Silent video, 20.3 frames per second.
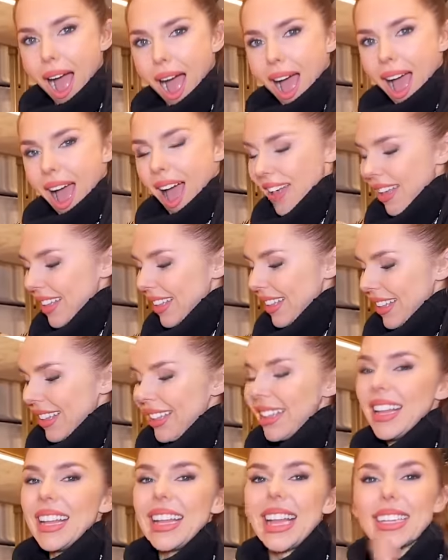It's
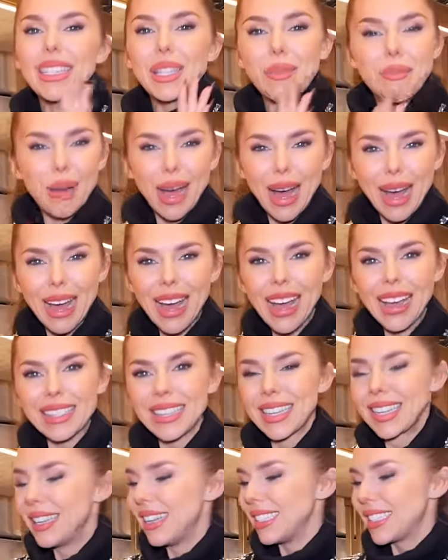a bird.
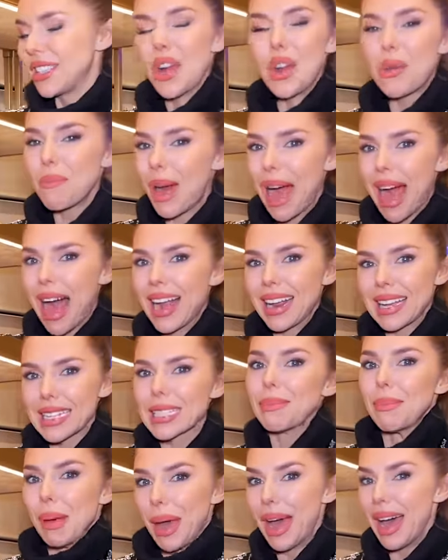It's not a bag, it's a
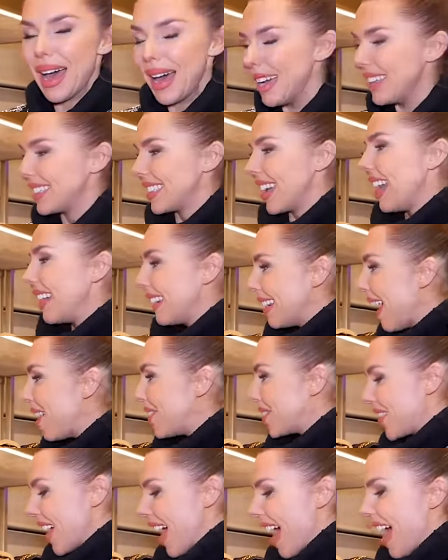bird. I love
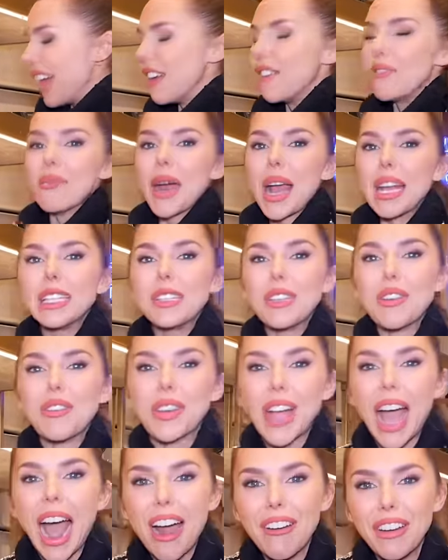that. It reminds me of
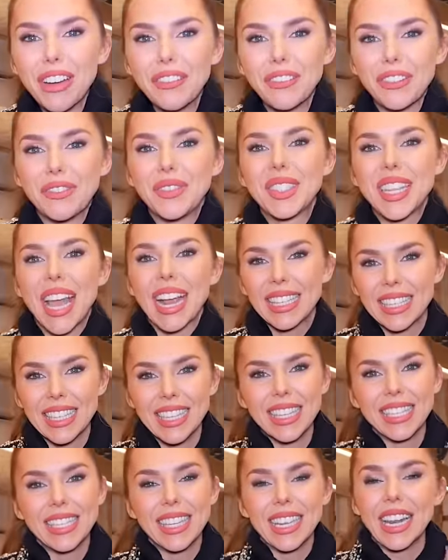Carrie from Sex and
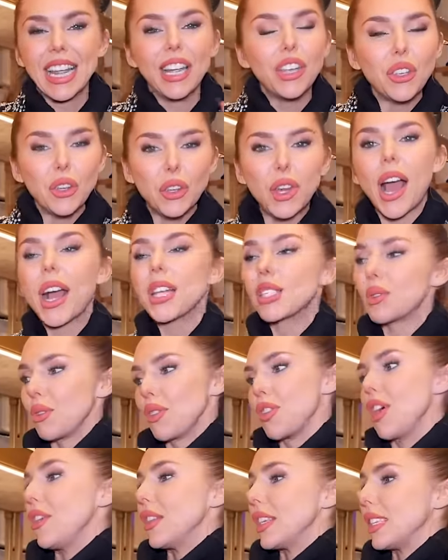the City. You guys will
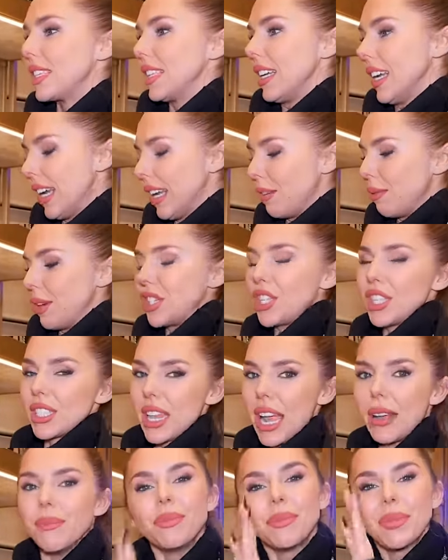know the scene when she's
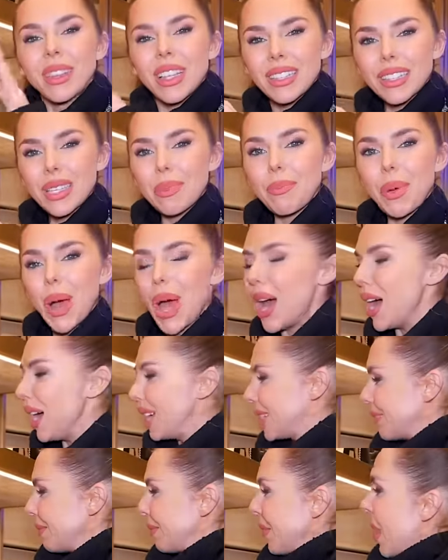like...
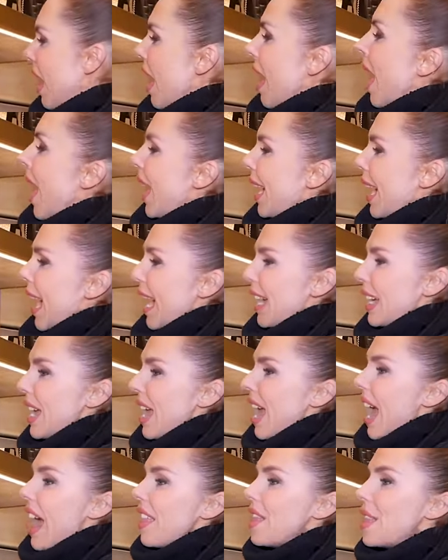Okay,
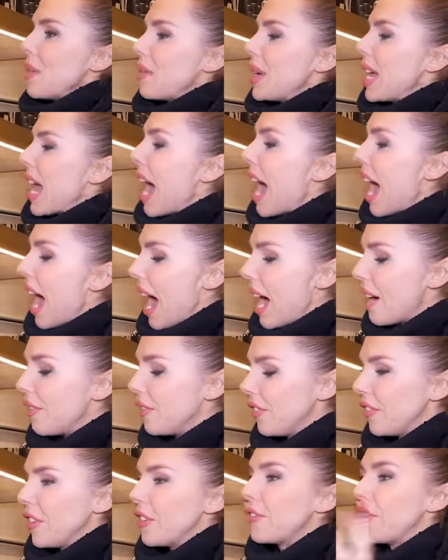and then we have,
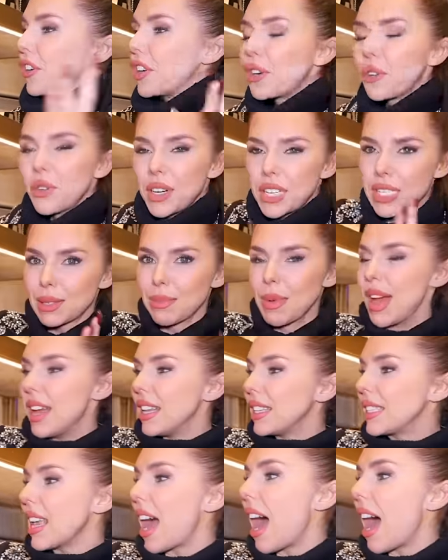for Christmas,